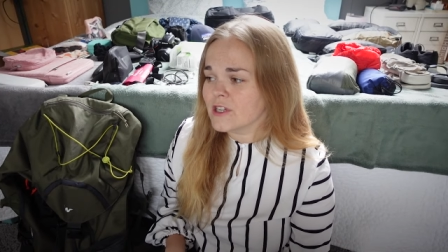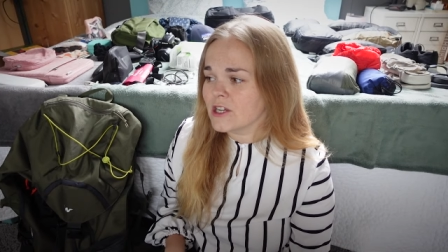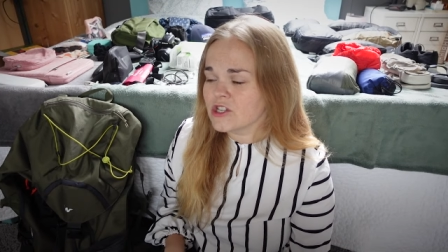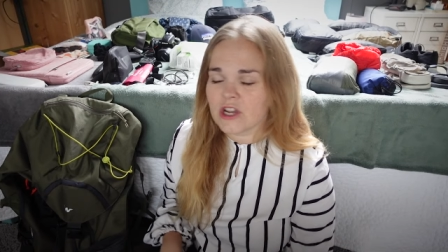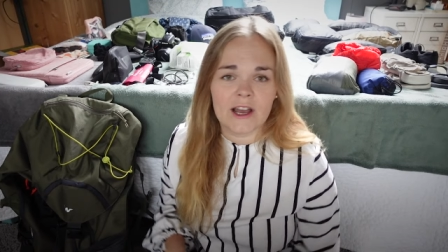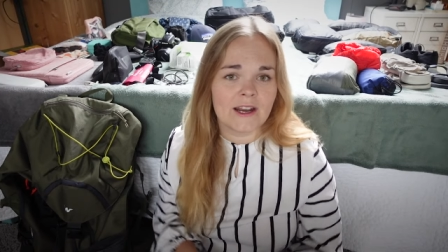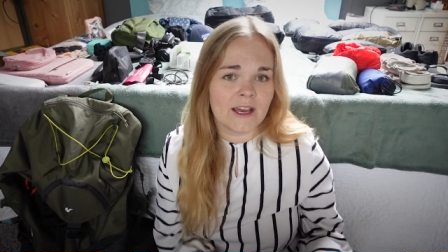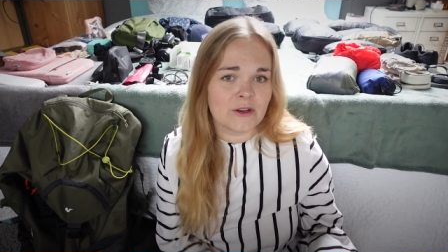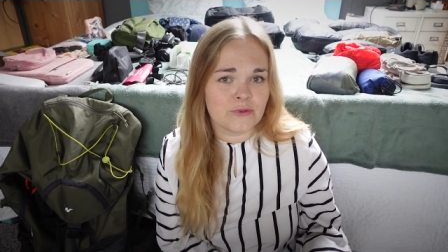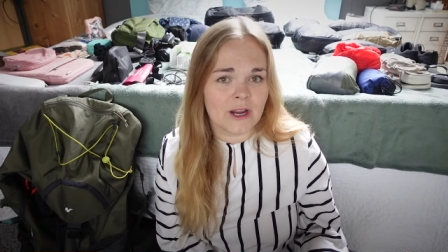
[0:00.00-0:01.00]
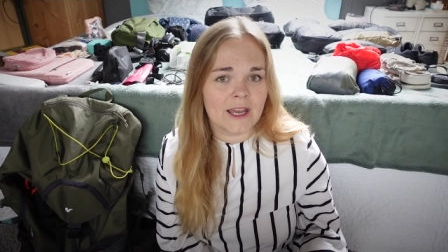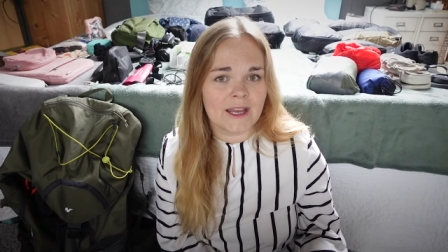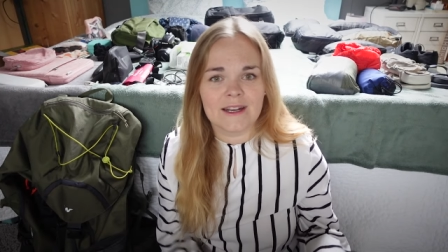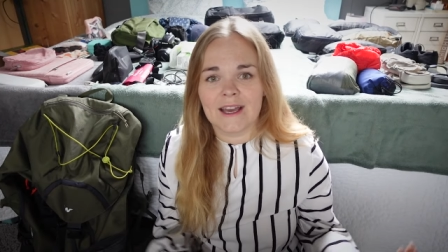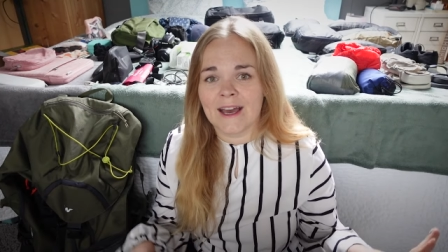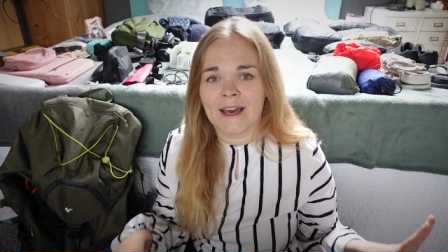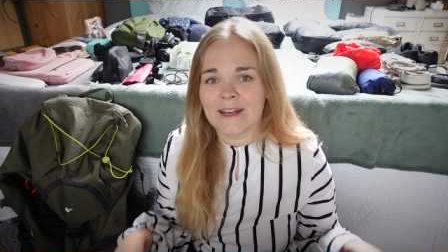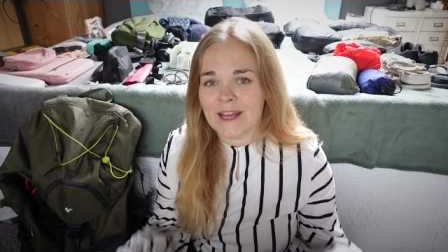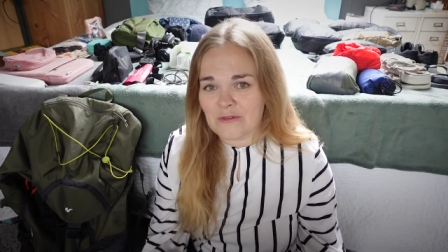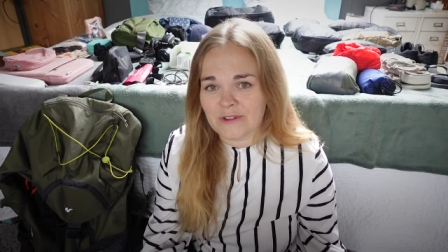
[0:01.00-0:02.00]
sunshine and rain
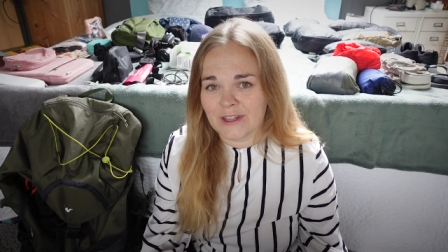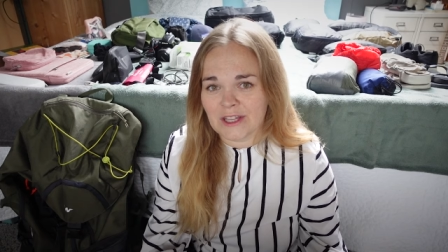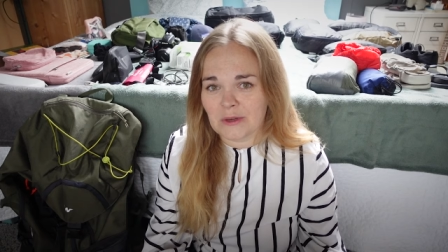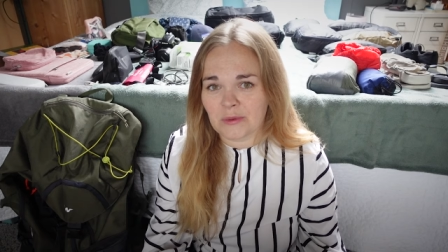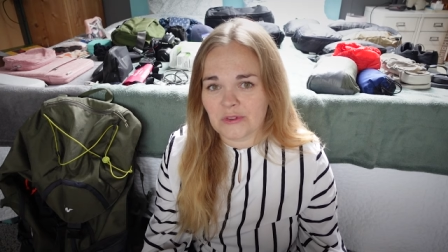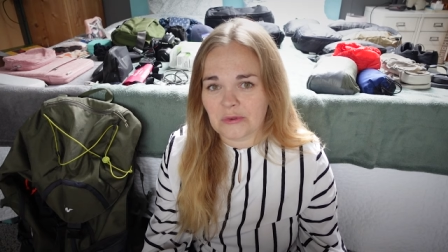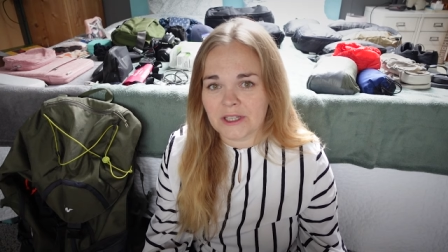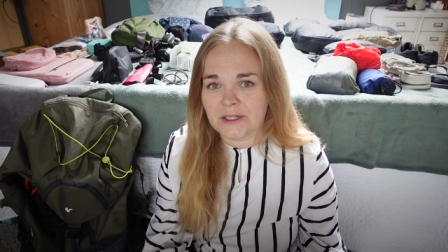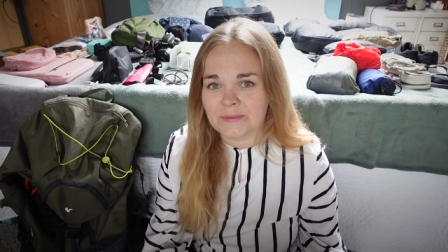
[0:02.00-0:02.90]
and everything in between.